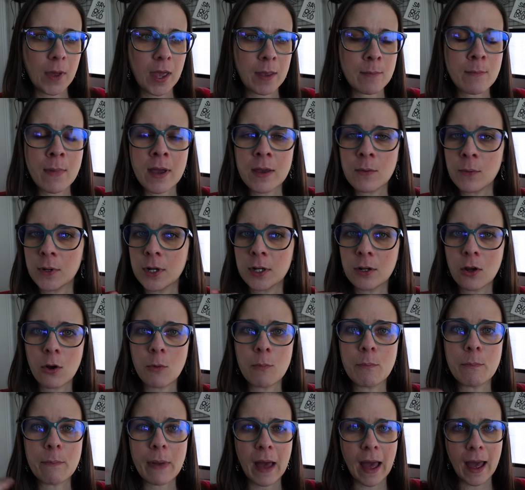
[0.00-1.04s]
I might want to go
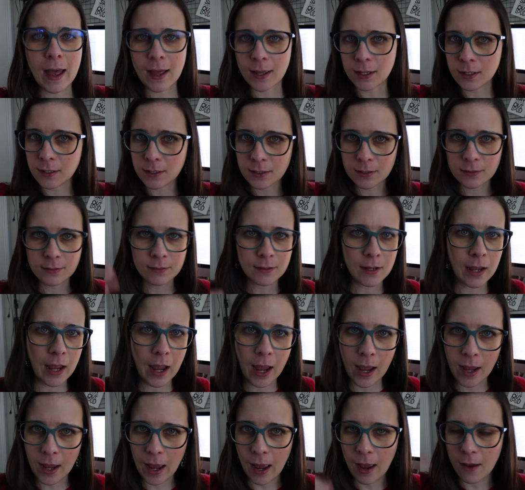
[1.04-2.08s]
back
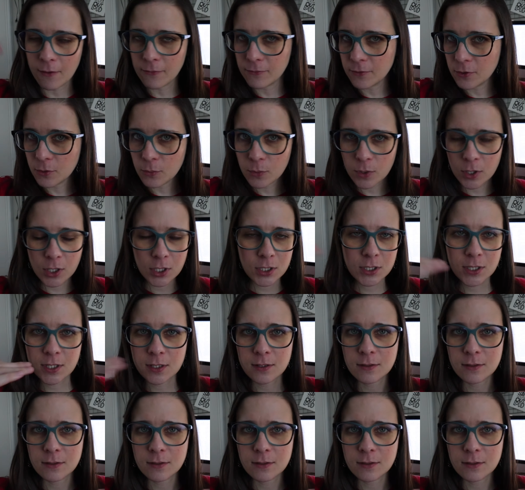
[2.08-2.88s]
afterwards